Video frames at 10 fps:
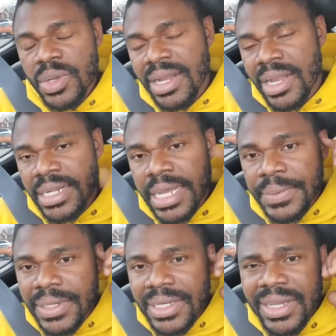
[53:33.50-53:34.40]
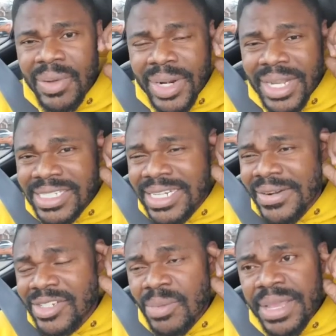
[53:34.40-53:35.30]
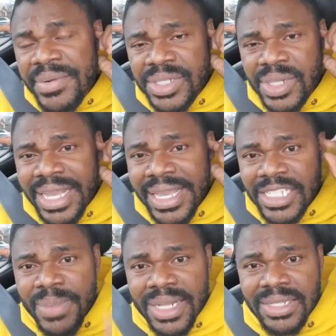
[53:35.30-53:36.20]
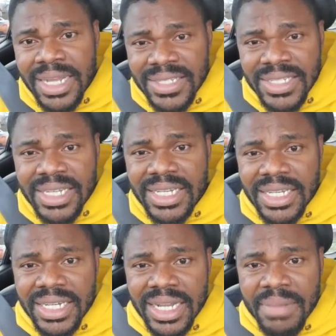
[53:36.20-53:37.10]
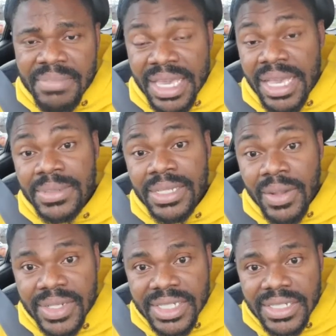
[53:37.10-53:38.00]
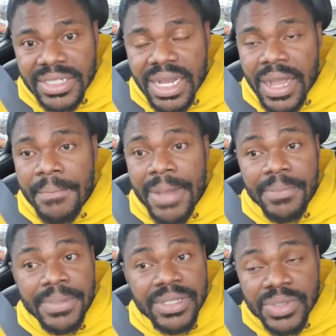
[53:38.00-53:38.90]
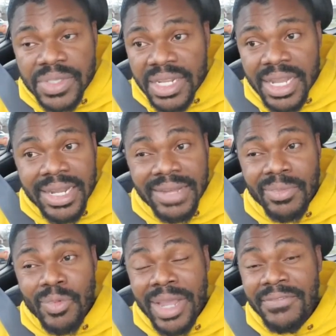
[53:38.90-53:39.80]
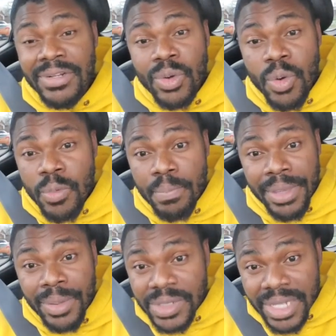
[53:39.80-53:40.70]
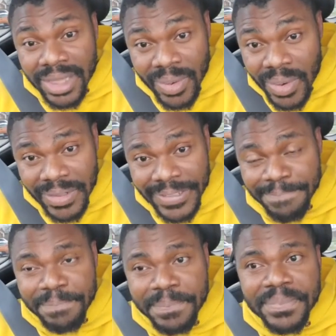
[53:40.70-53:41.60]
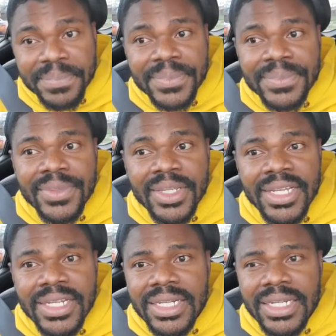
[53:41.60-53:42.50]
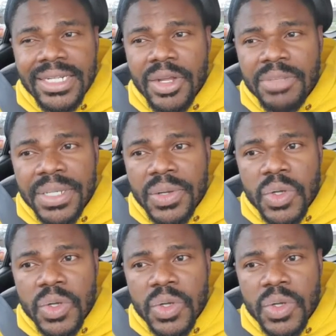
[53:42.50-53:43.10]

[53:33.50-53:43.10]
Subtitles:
sit back and see whether there are some things you can cut down, whether there are some areas you can get smart at. It helps a lot. I'm happy to say that we have no bills at all.